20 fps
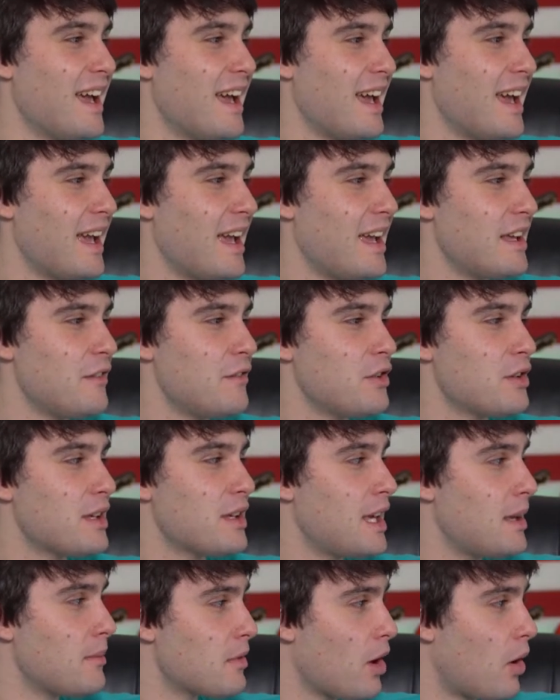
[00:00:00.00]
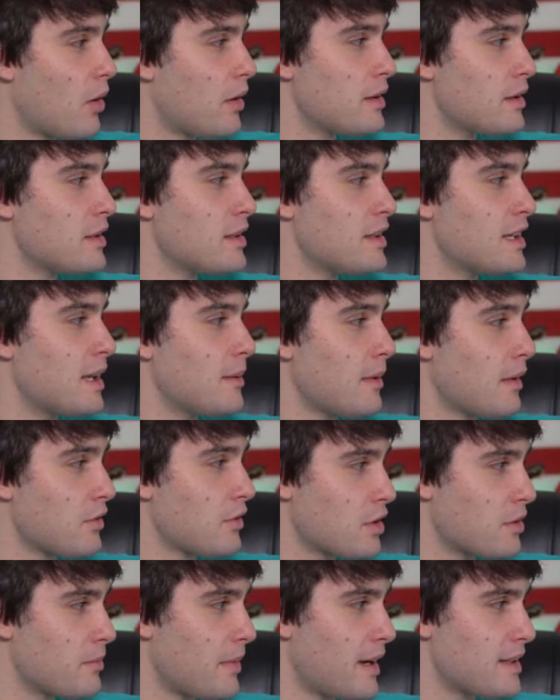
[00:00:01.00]
If you keep going, you keep having
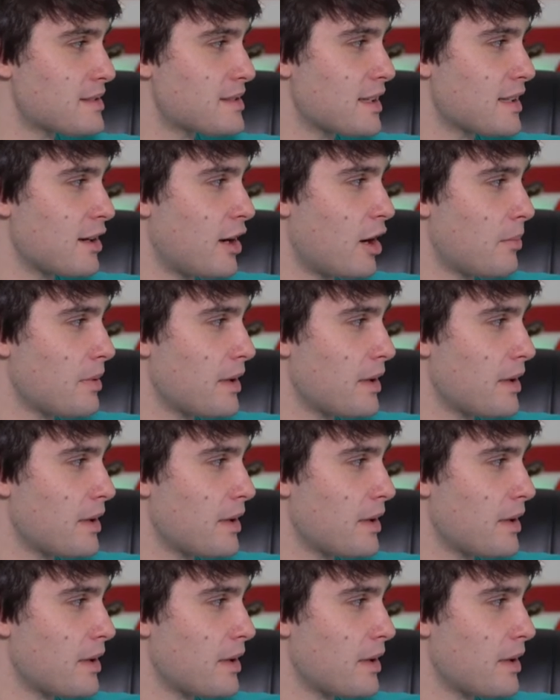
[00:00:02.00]
a good mindset to help you